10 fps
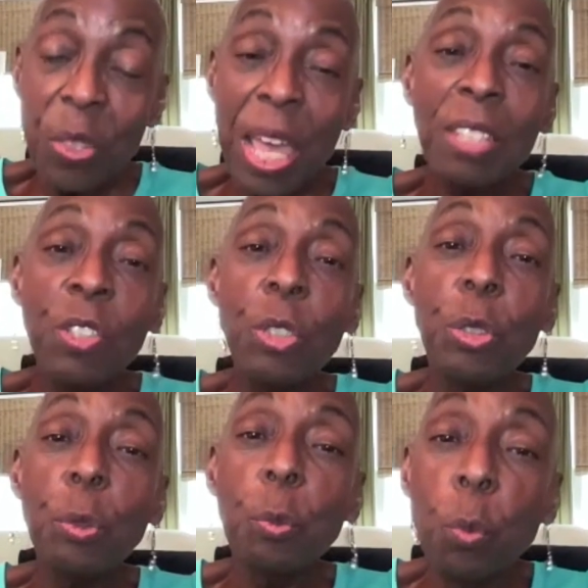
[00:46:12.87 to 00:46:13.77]
that
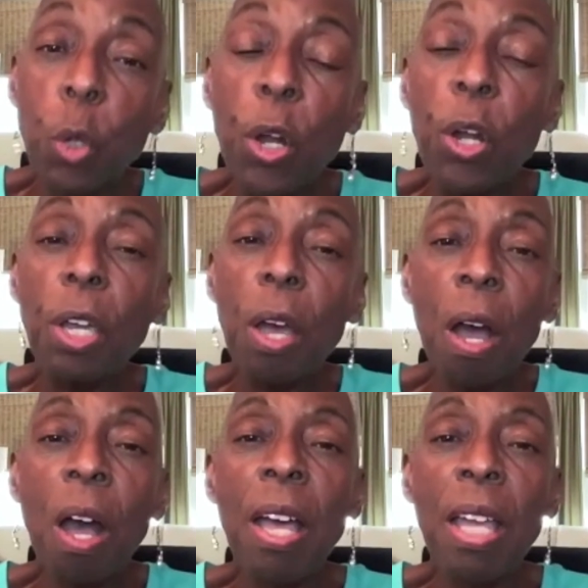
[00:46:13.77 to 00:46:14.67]
you work
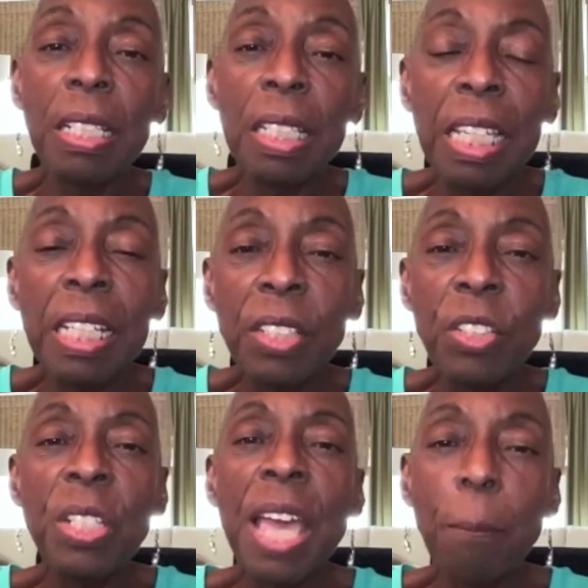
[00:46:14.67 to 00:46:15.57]
on getting
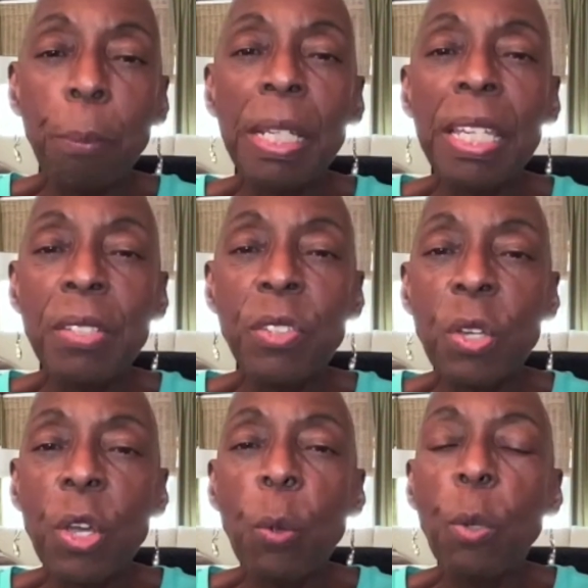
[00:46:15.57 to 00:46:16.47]
to that place
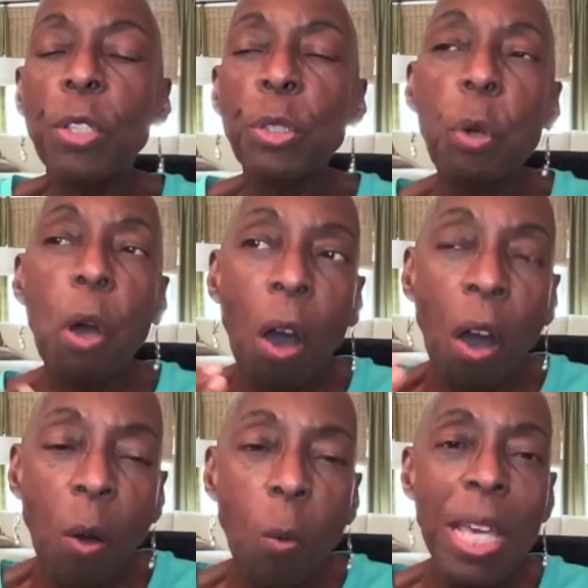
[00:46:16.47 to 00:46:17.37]
where you
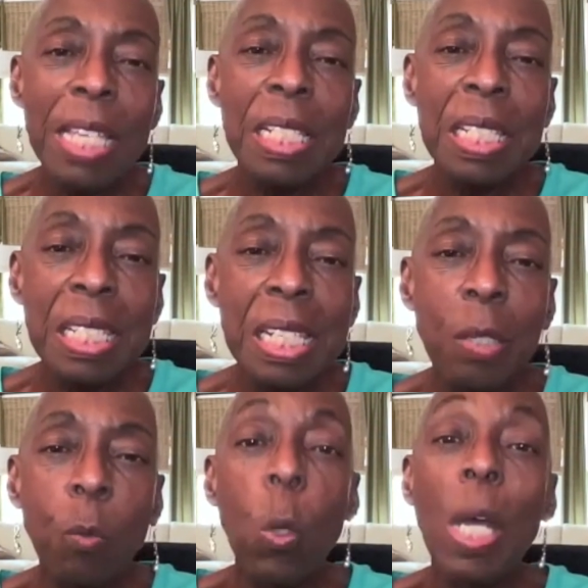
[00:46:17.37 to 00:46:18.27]
always
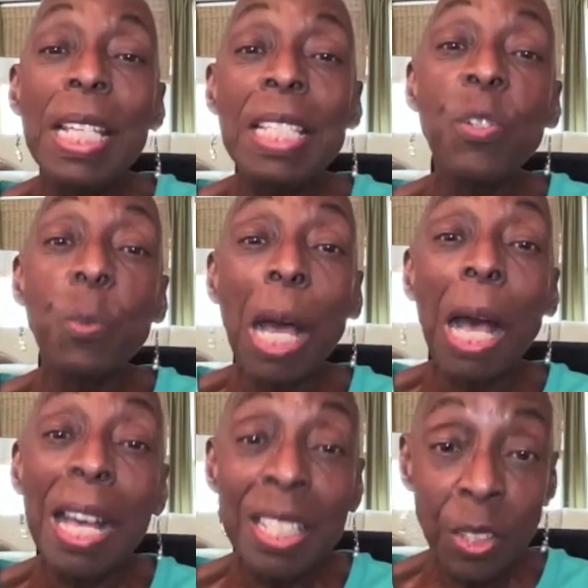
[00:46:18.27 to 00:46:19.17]
see what is
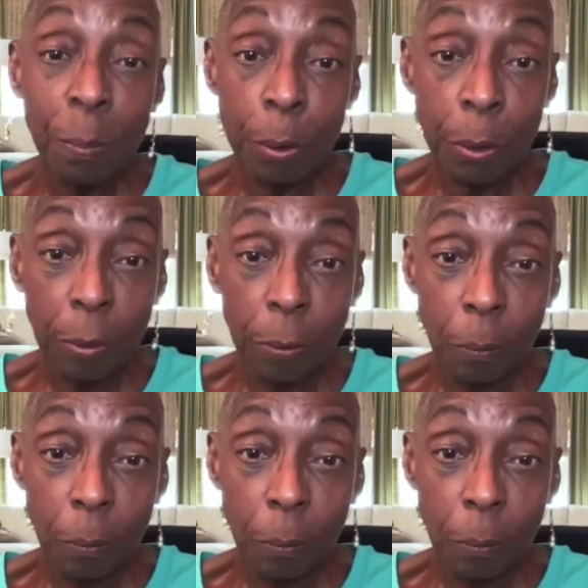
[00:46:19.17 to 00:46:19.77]
possible,